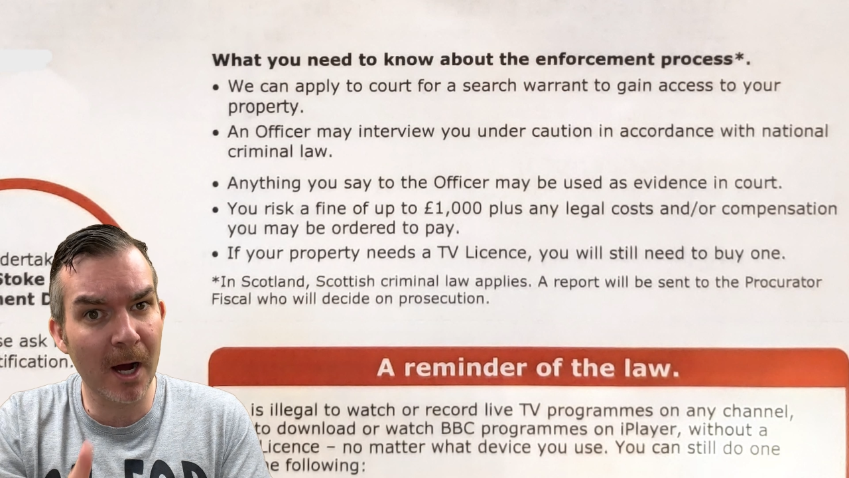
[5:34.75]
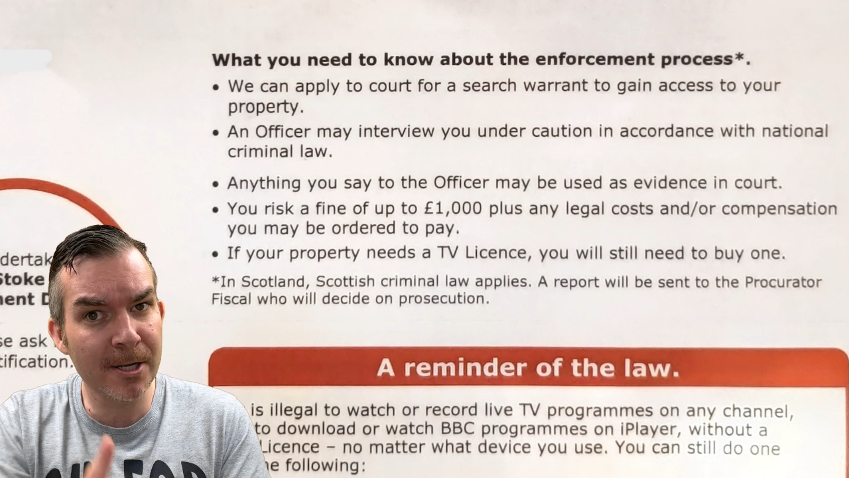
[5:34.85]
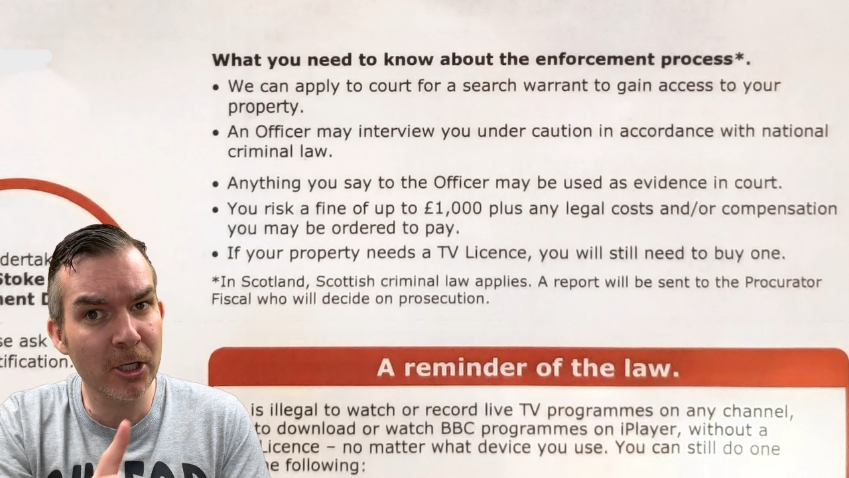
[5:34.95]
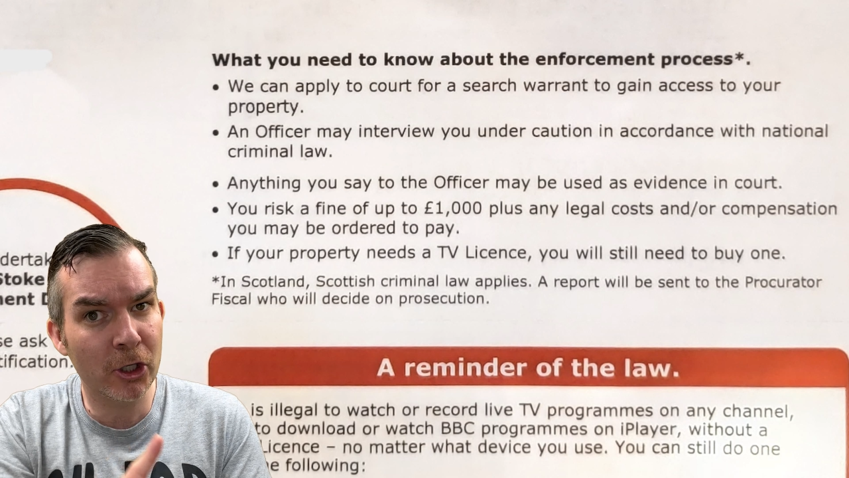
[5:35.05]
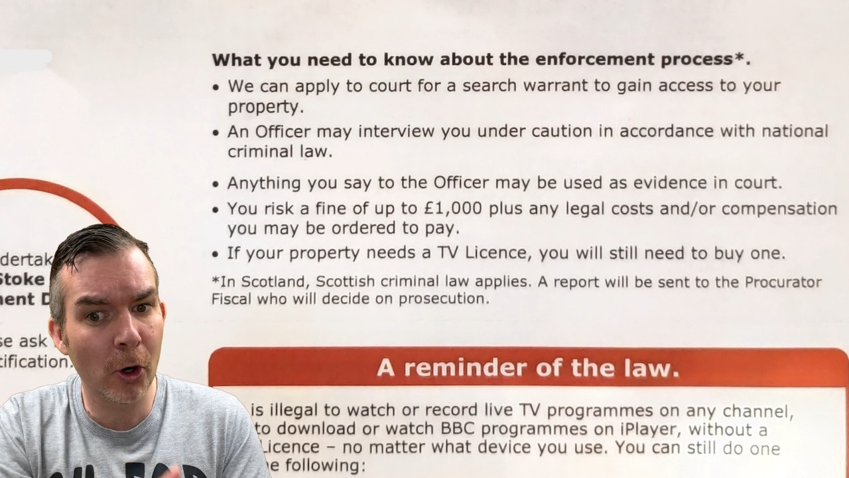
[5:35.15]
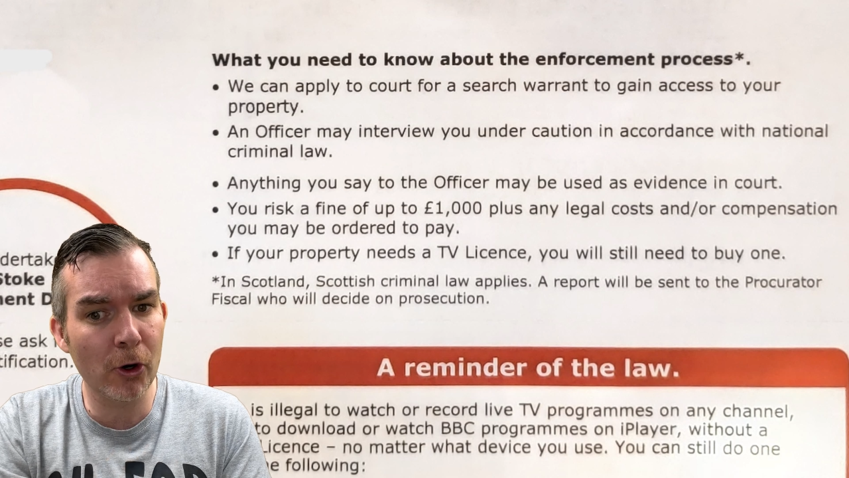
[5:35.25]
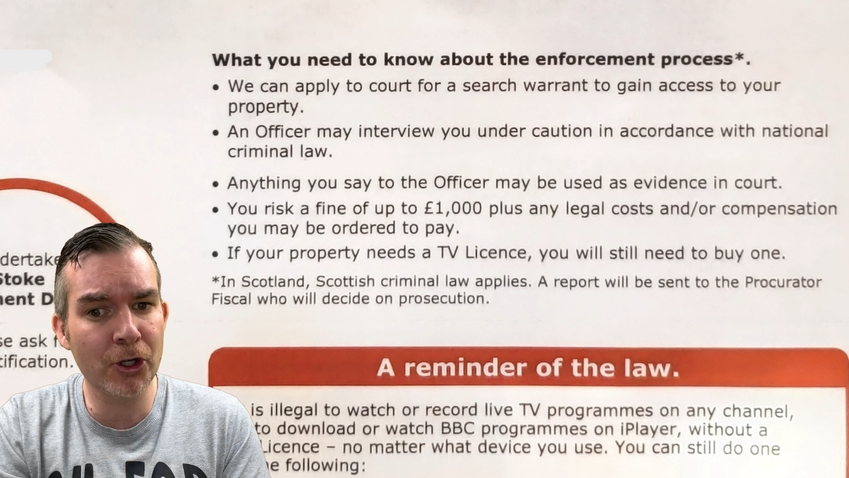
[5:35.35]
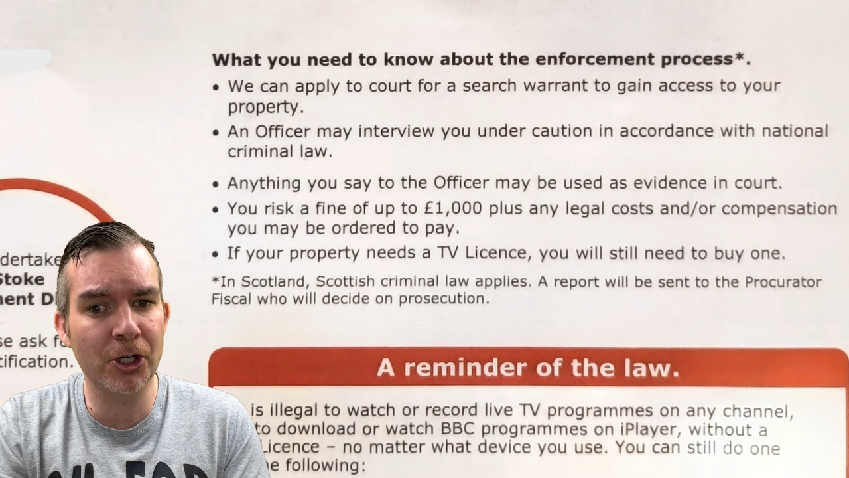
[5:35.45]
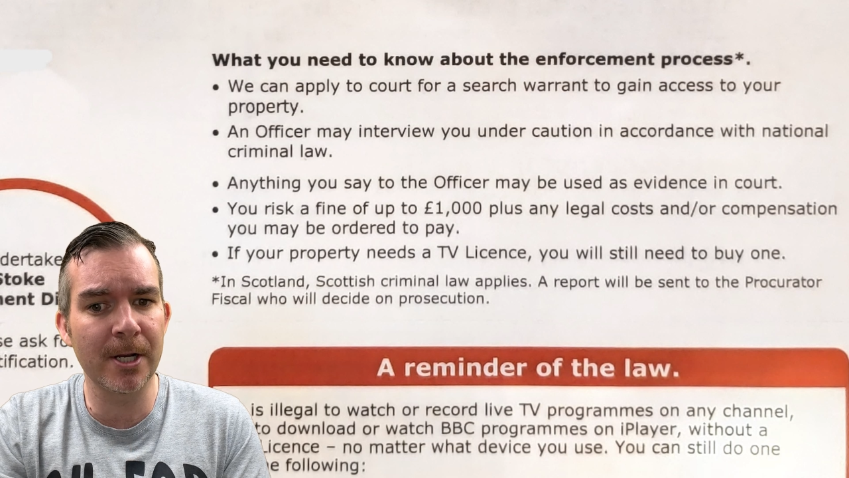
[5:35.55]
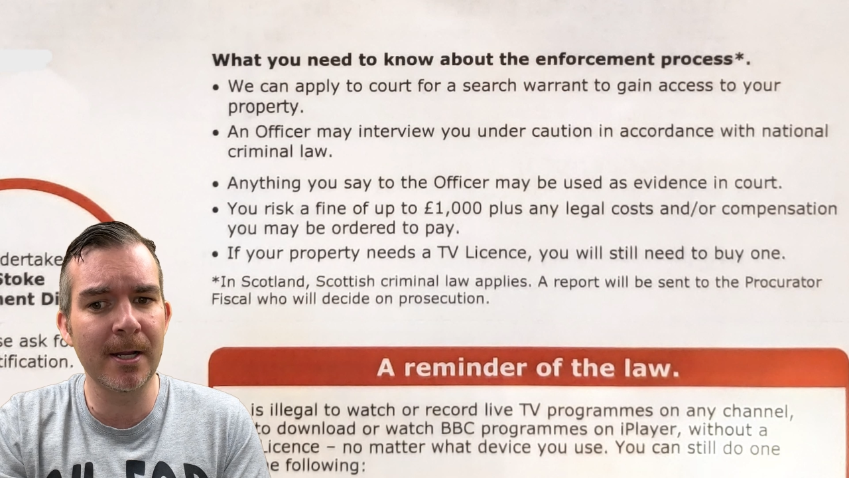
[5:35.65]
under
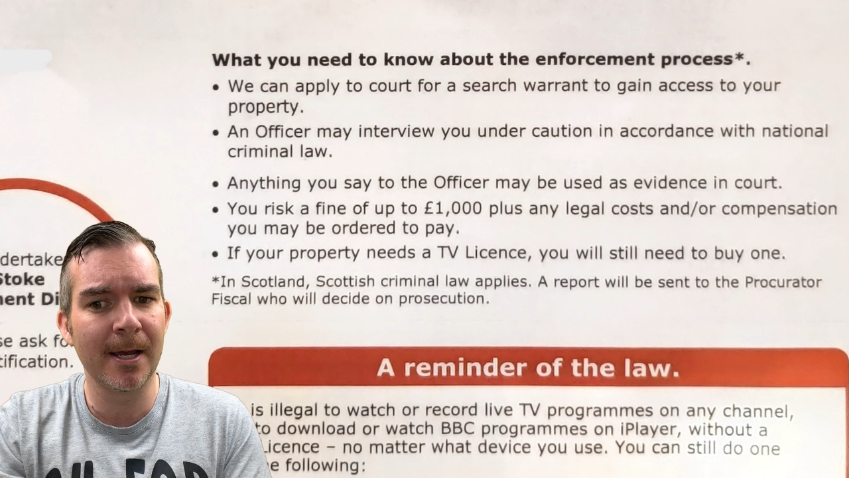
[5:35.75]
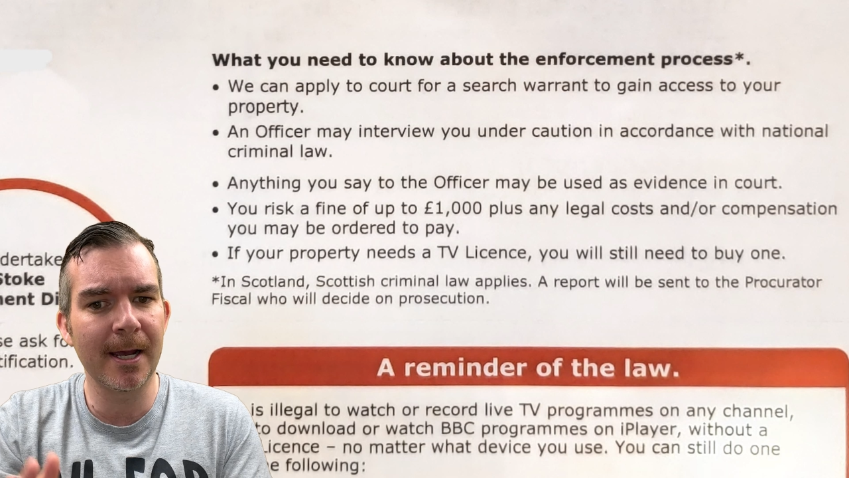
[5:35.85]
caution